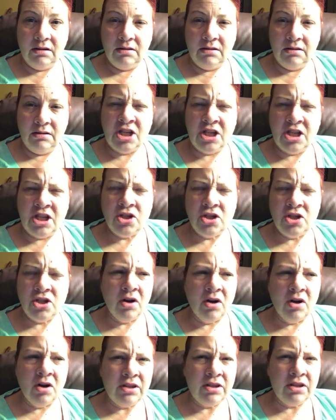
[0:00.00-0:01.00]
didn't you
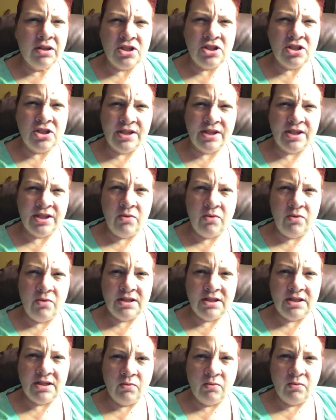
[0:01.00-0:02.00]
go, didn't you say you
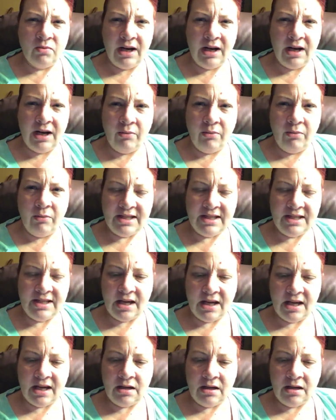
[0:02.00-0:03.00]
went to the one on the west
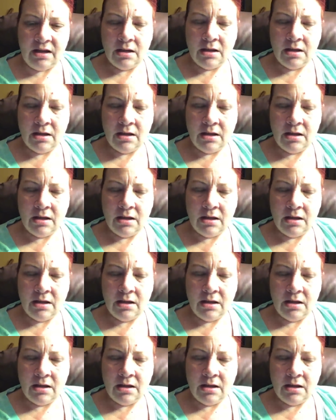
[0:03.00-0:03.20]
side?